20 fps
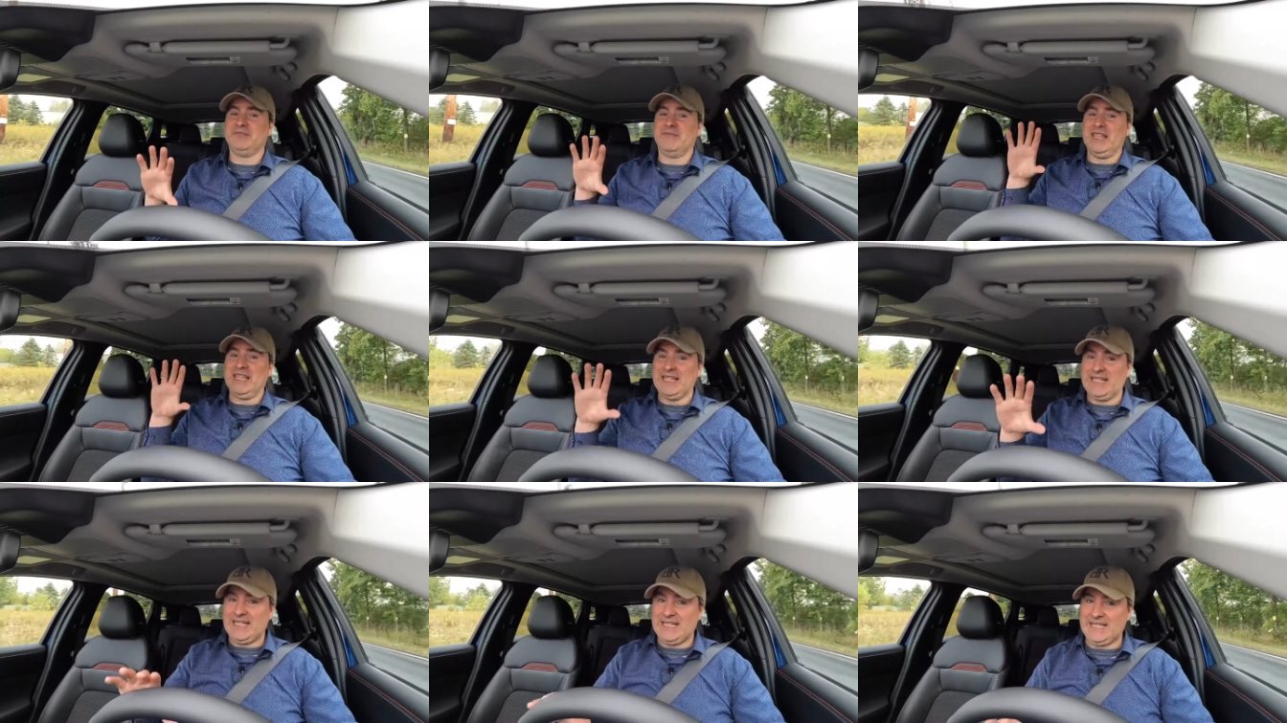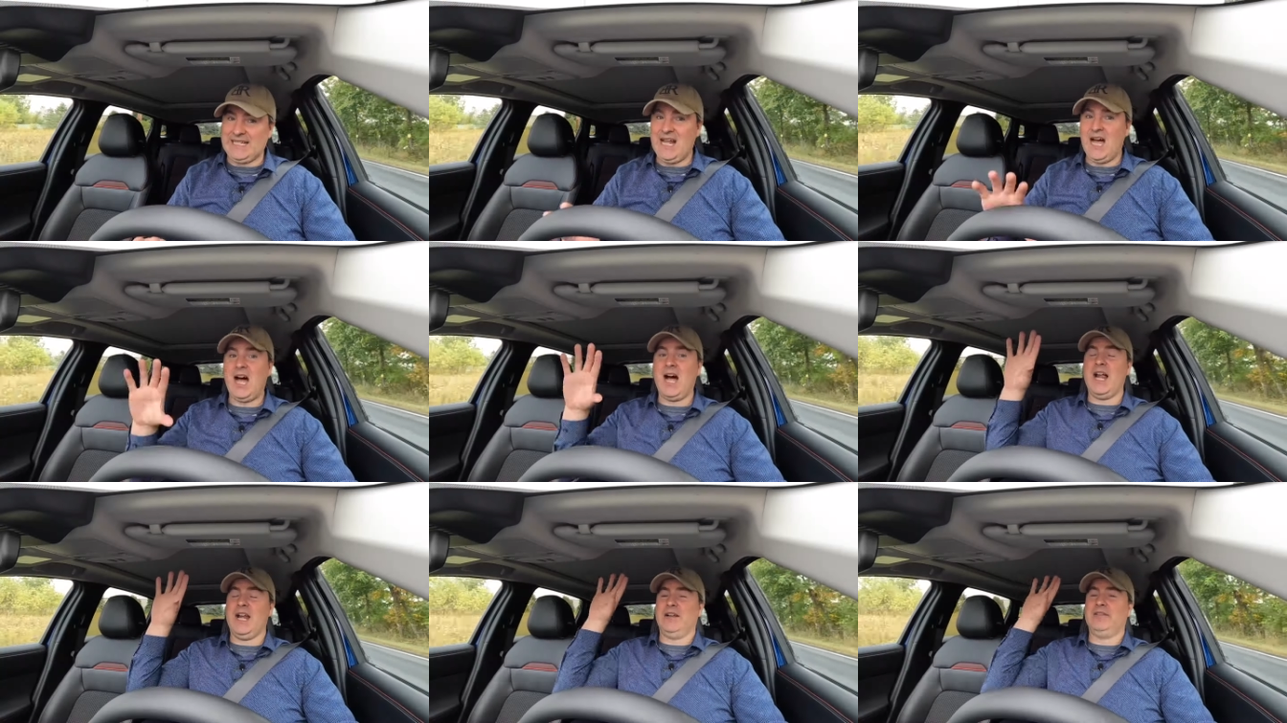This is
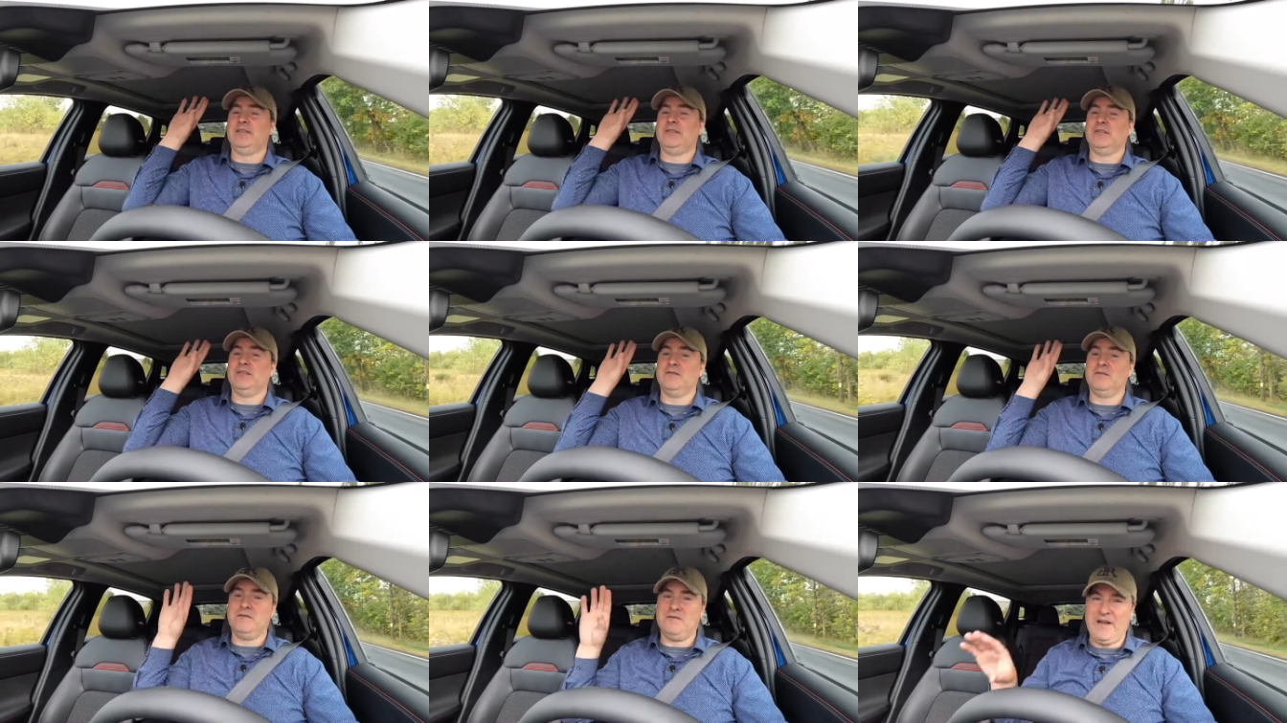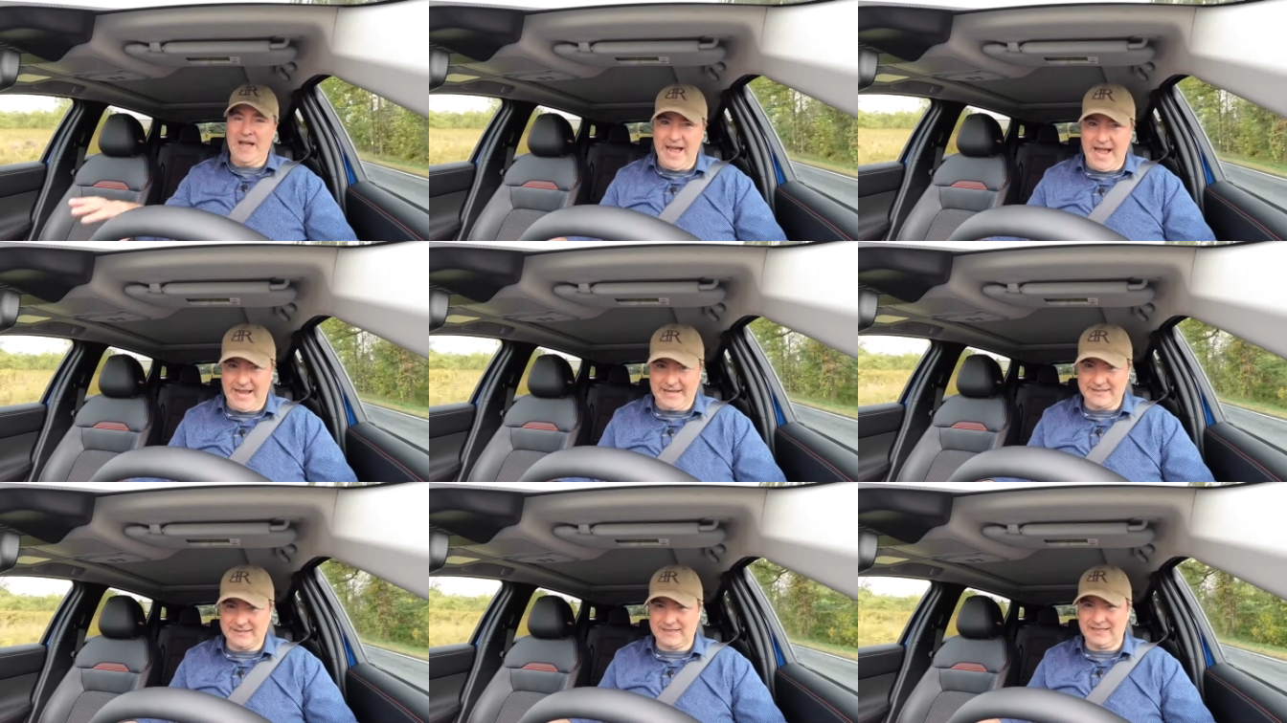not
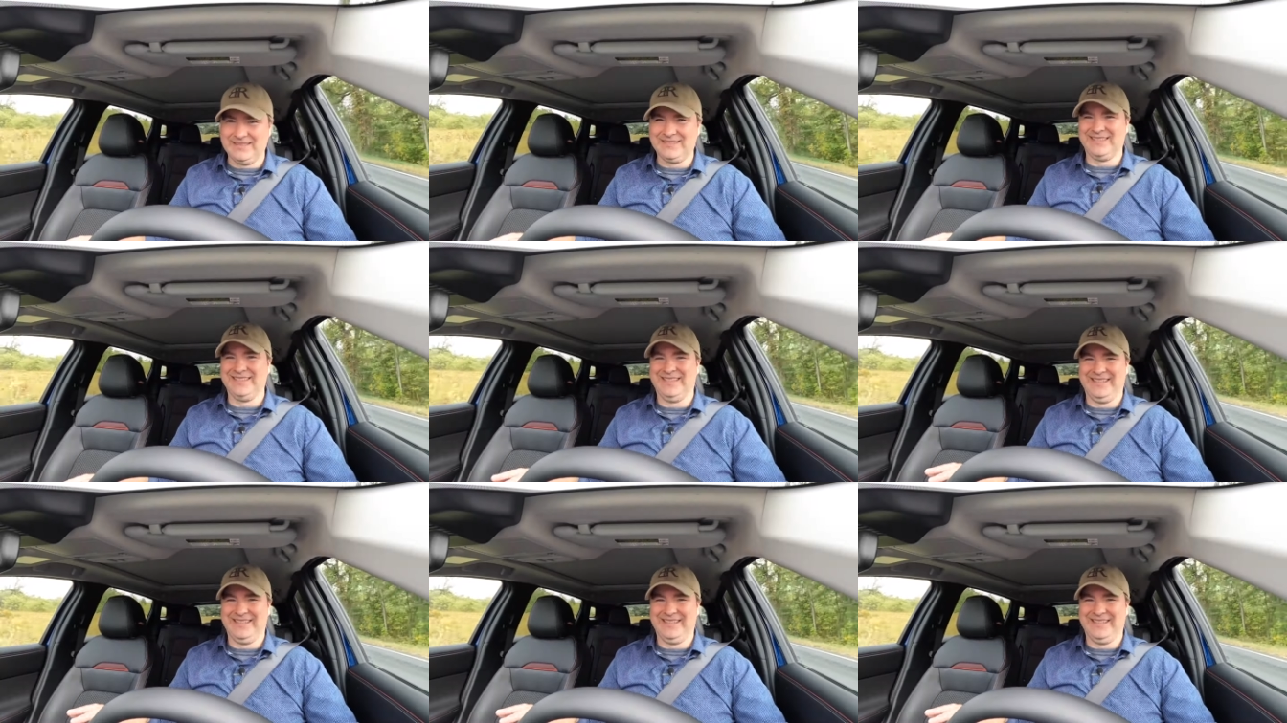fast.